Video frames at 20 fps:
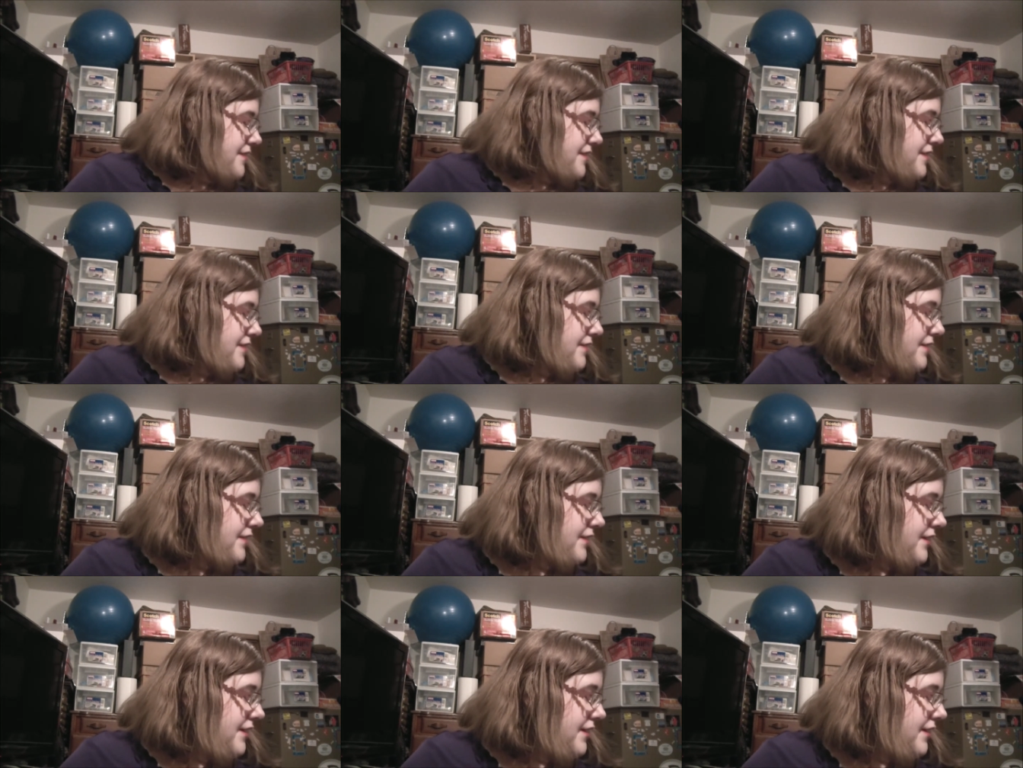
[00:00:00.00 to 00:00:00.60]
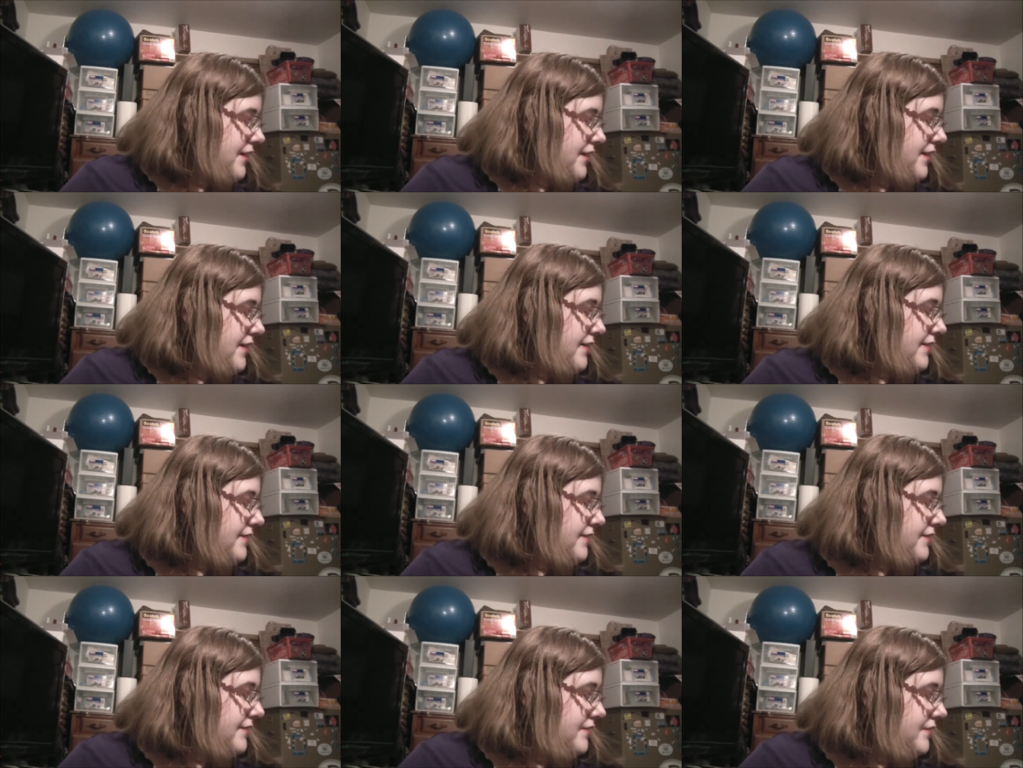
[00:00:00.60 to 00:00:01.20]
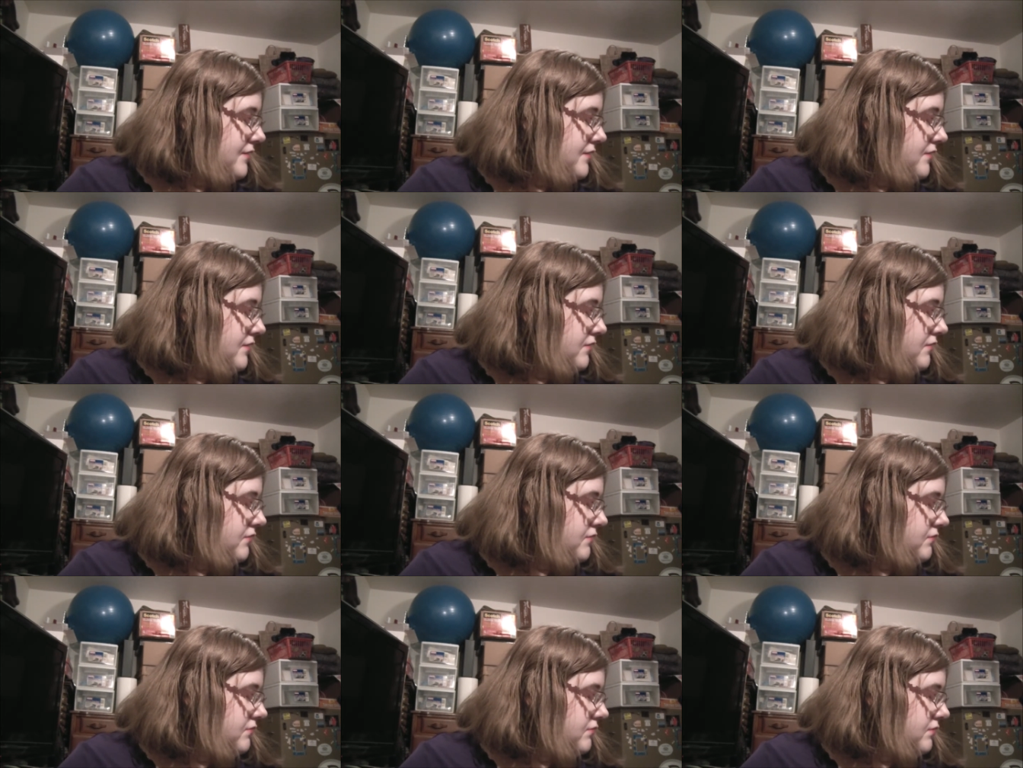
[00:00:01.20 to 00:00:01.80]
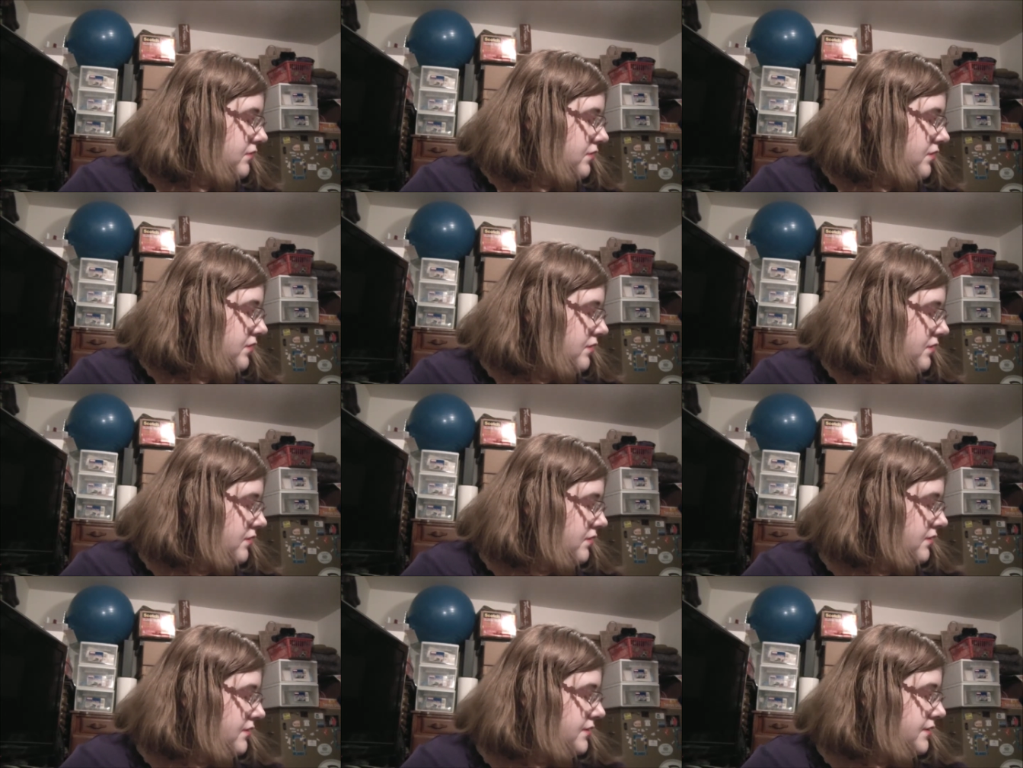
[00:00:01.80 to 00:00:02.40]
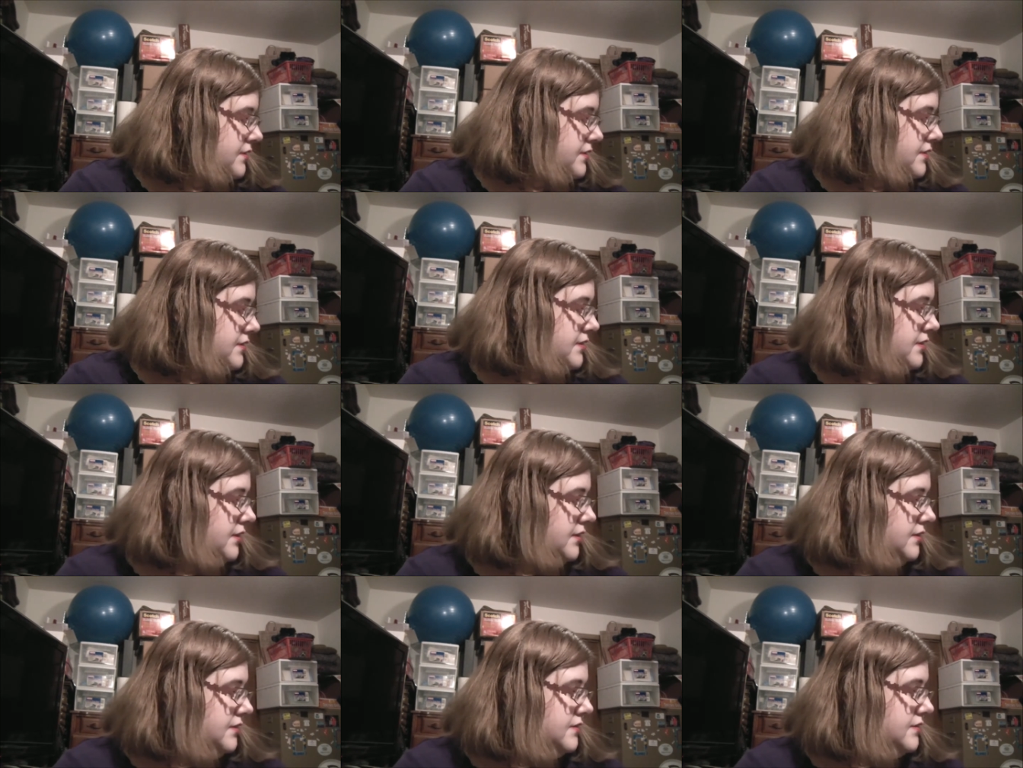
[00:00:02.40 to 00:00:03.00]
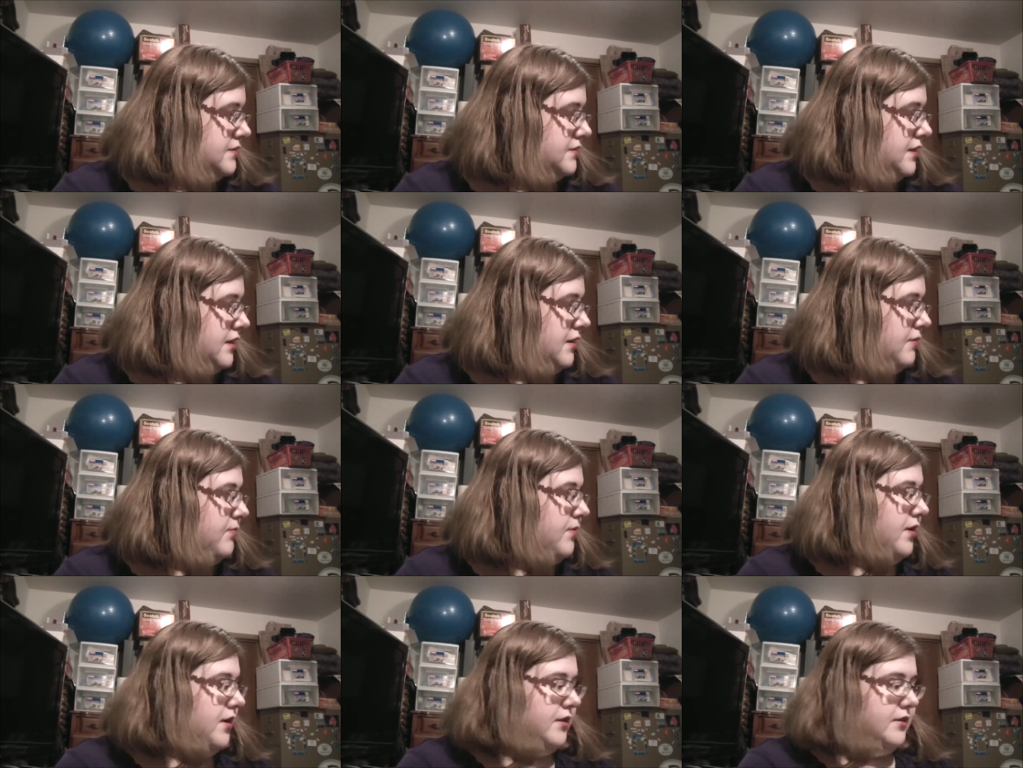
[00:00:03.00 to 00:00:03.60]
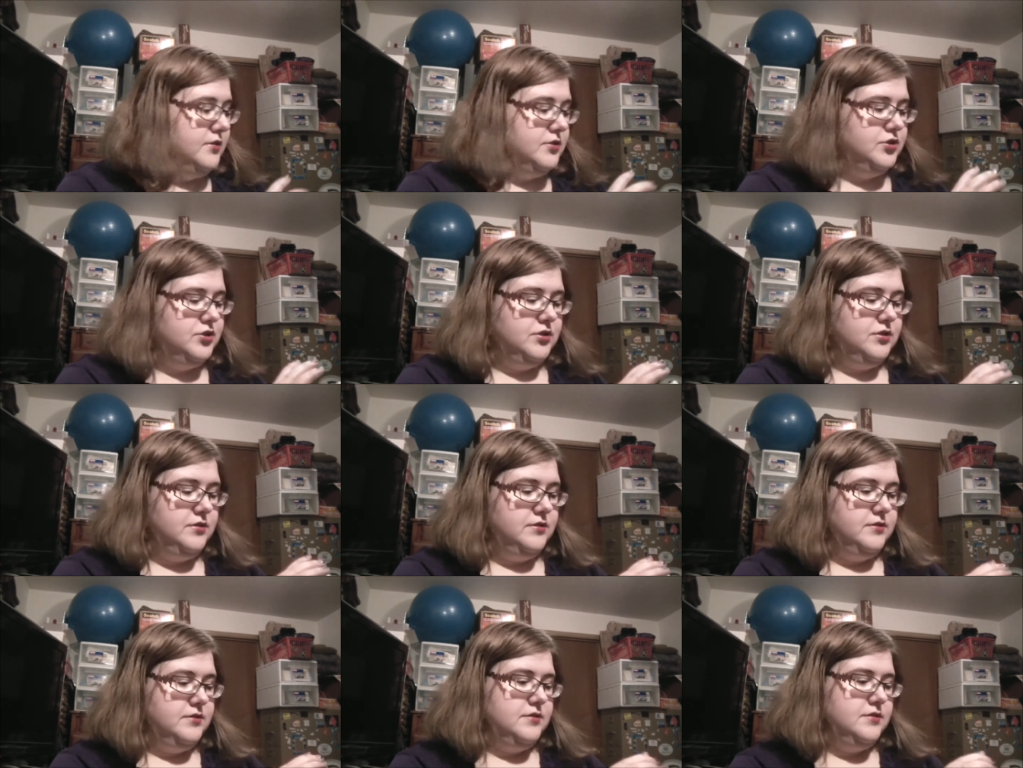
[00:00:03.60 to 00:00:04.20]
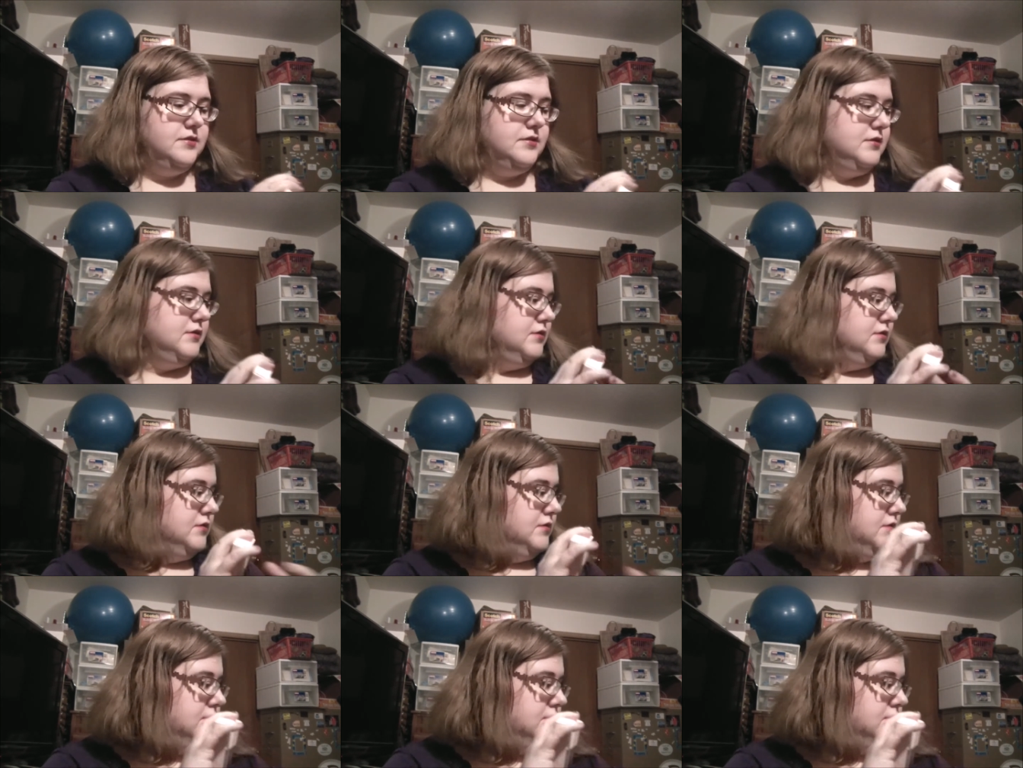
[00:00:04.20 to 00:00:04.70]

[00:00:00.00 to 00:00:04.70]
And then I got, oh, six nail polishes.